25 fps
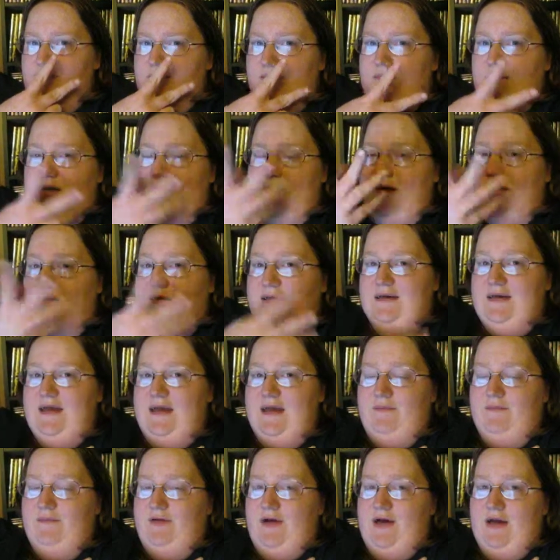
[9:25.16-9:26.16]
I'll just
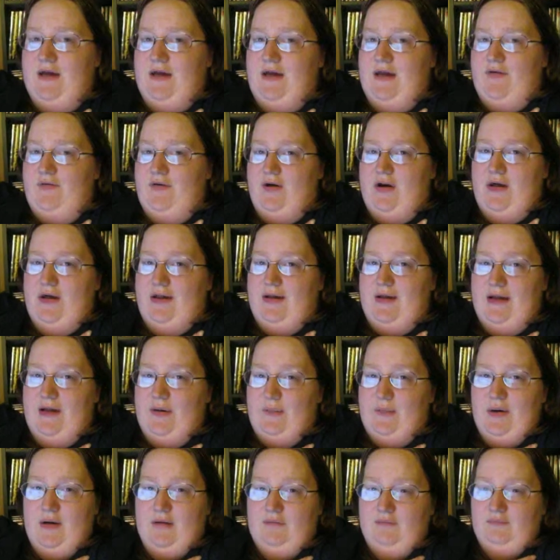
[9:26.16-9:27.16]
keep vlogging every night
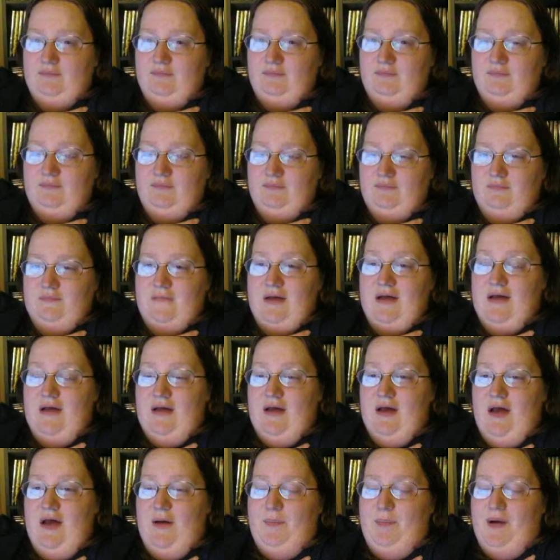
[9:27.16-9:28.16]
anyway.
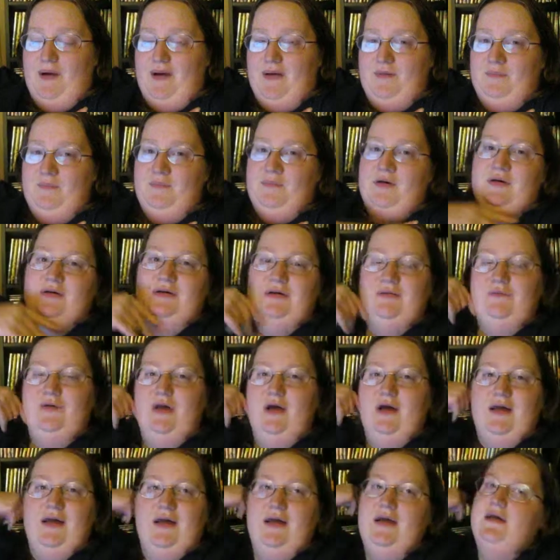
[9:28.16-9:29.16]
I'll probably do some
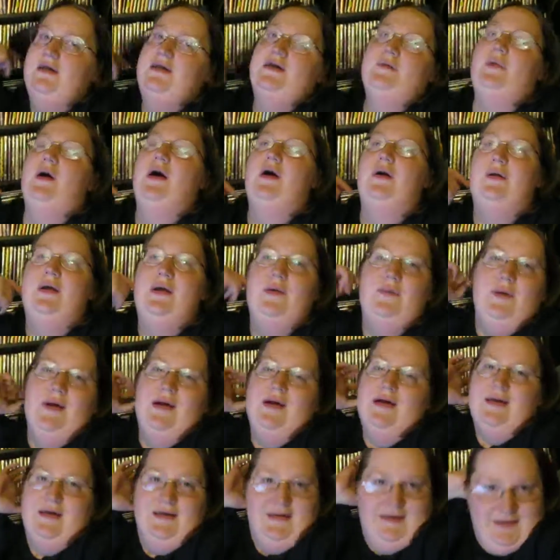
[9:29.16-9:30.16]
vlogging tomorrow anyway,
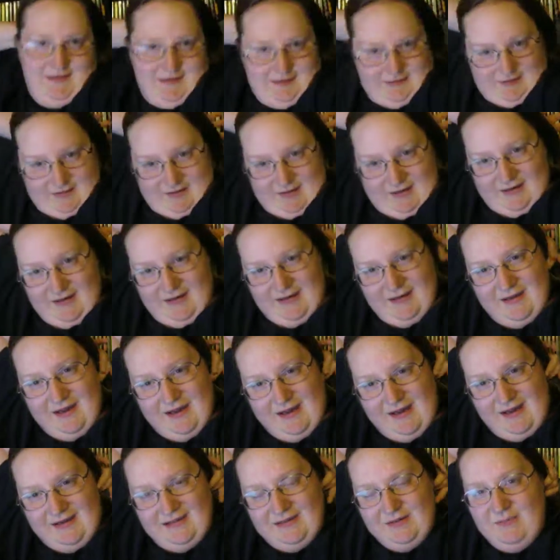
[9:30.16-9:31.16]
because,
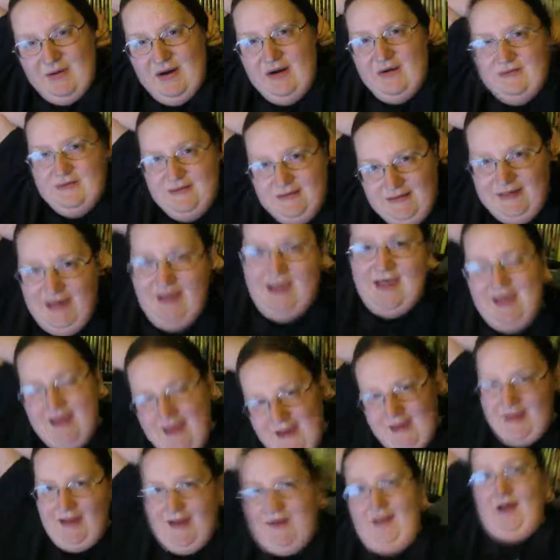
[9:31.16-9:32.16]
yay, tomorrow's a
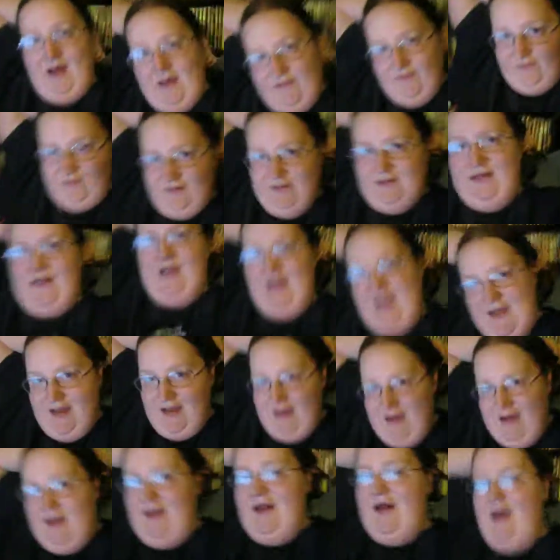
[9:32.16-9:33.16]
day off,
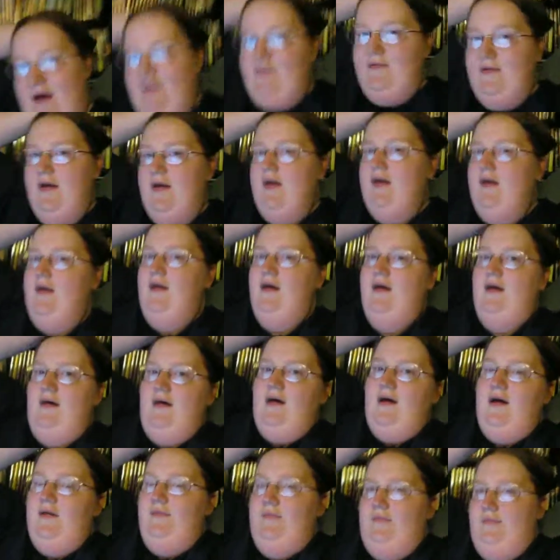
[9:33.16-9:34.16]
day off.
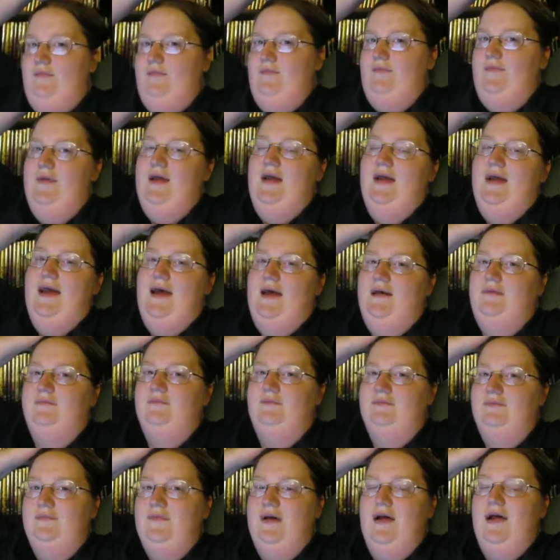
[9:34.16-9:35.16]
Um, yeah.
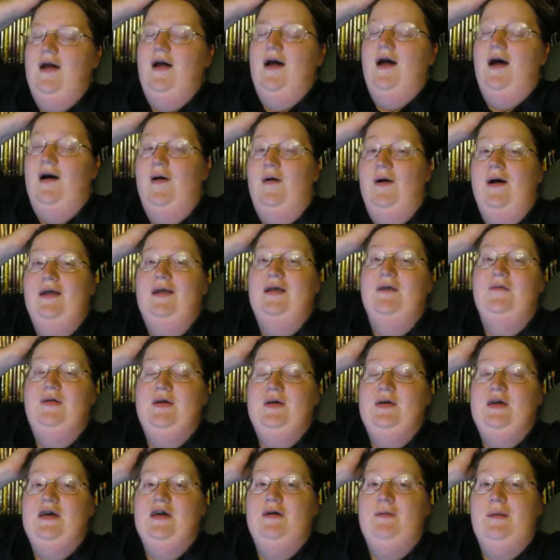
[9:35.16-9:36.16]
Oh, I love
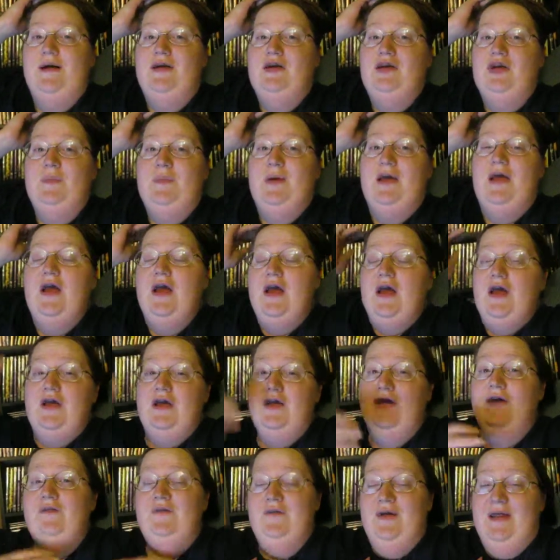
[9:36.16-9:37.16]
YouTube. Actually, me,
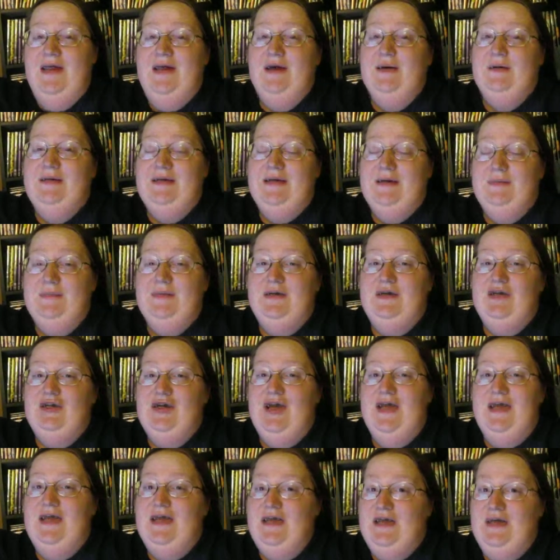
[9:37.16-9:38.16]
your video seems
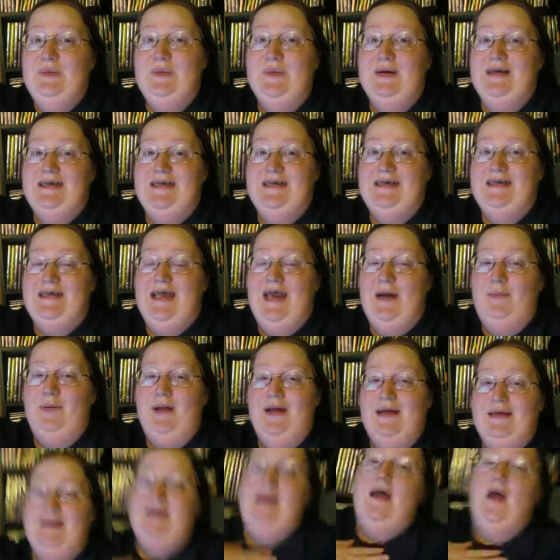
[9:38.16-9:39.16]
shaky. Do you want us to
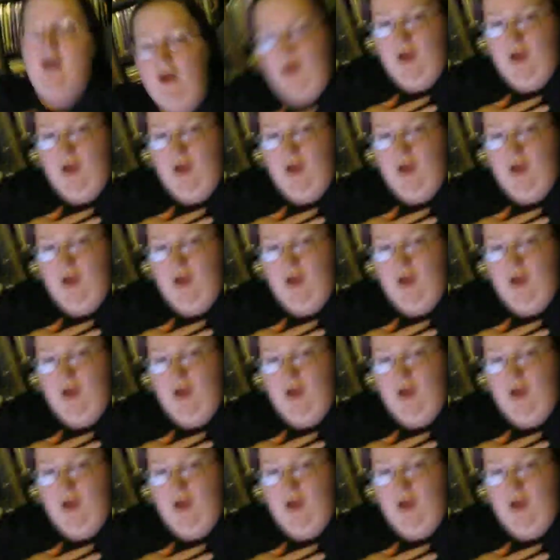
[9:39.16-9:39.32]
stabilize it?